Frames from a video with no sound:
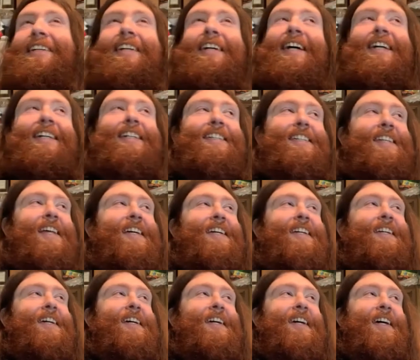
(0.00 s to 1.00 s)
And it's like,
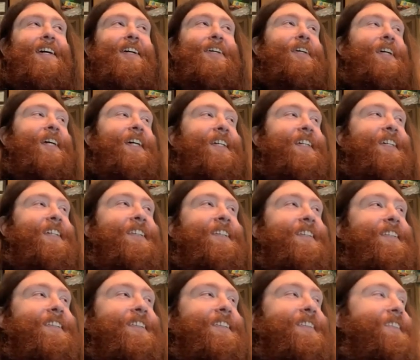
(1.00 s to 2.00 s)
okay.
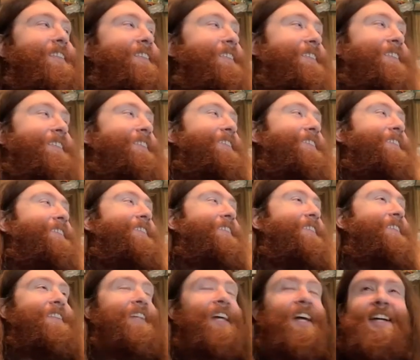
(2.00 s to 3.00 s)

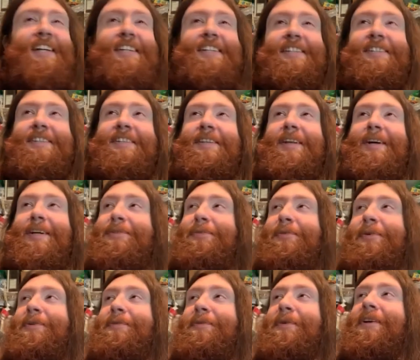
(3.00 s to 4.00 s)
And there's
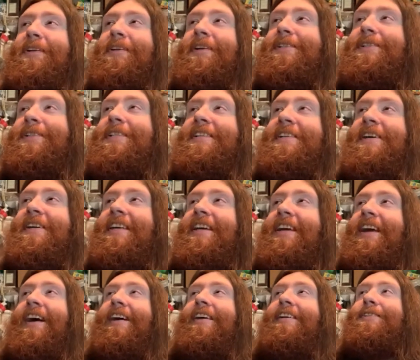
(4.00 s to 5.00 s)
one where they're sitting on the
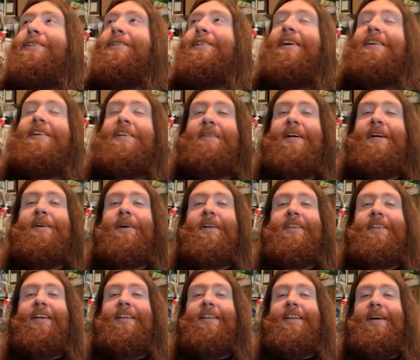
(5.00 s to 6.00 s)
couch talking about what
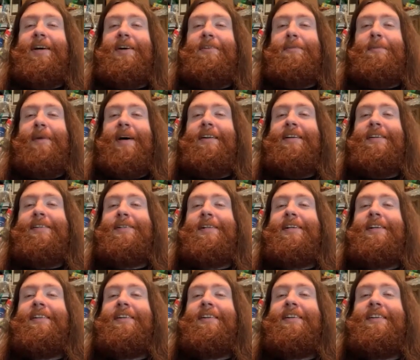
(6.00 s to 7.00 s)
they love about each
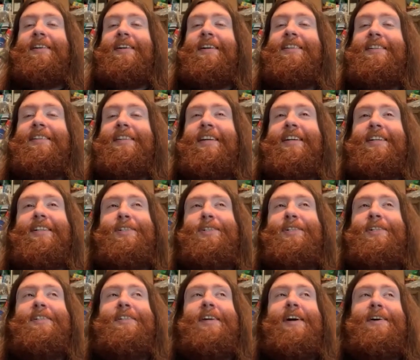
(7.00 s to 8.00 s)
other, and like
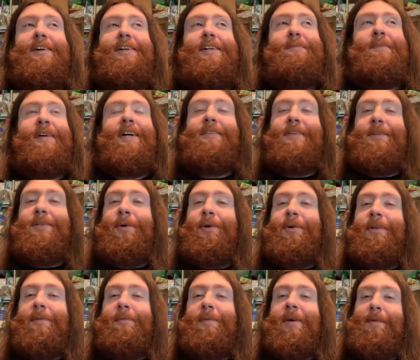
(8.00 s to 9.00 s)
she's talking about the
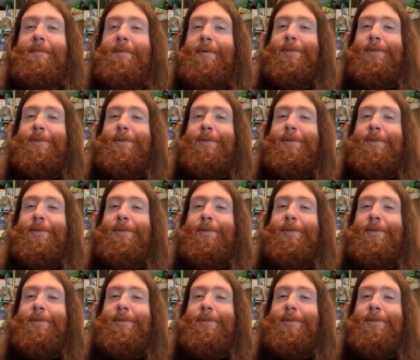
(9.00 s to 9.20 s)
toilet paper